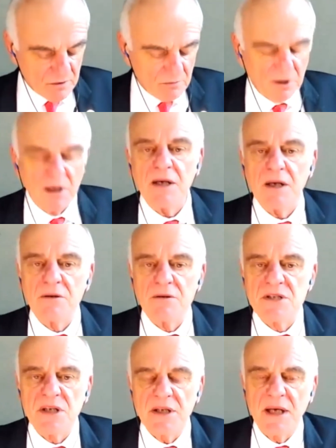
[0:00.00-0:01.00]
Well, I
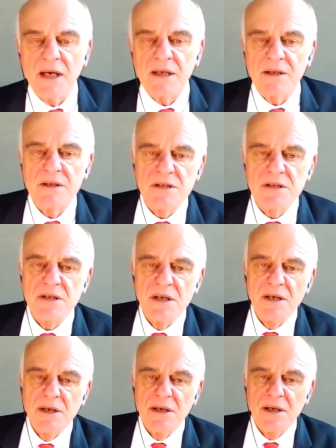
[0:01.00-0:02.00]
don't see that as
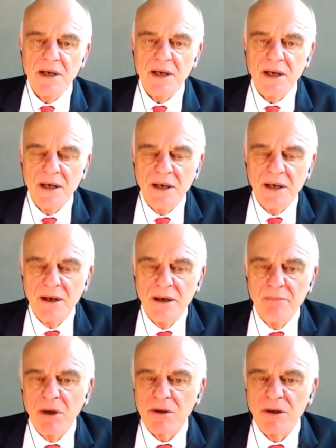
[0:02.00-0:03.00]

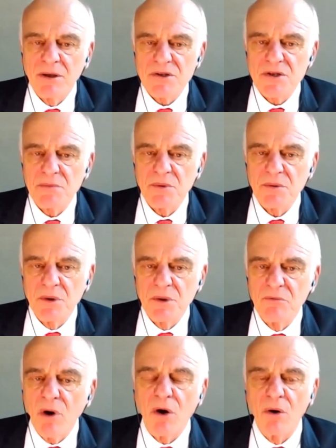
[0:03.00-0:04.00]
modelers were
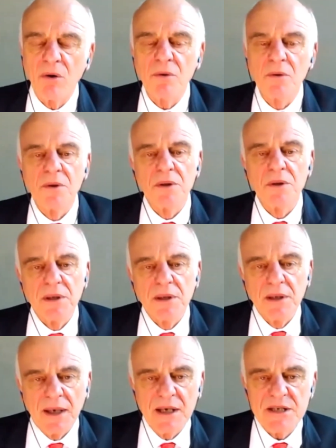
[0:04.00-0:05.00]
wrong.
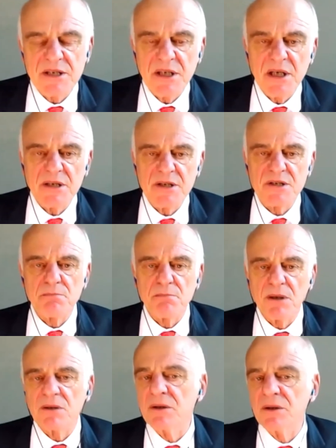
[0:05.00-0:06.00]
I see it as
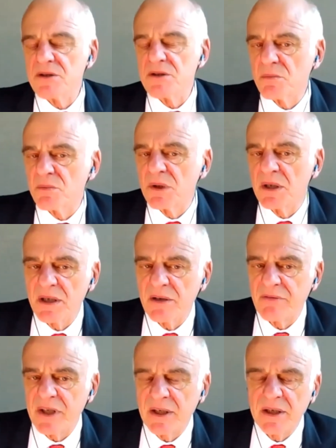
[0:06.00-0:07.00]
modelers were
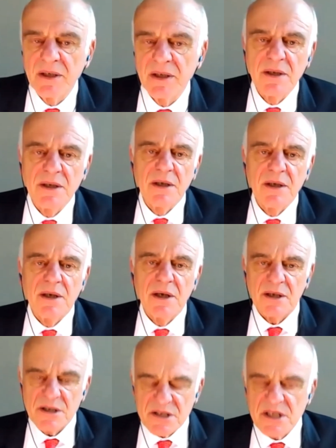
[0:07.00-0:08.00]
giving
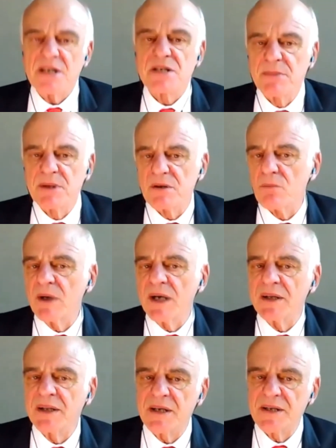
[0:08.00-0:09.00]
an assessment of
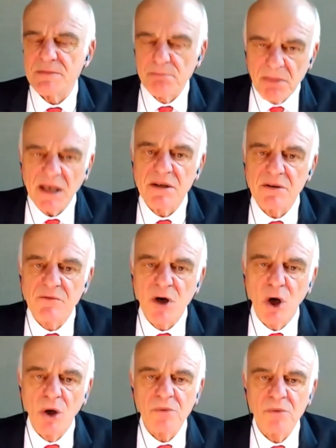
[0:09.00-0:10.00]
where things might have
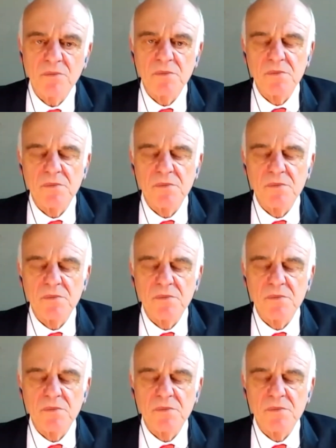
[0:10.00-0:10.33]
gone,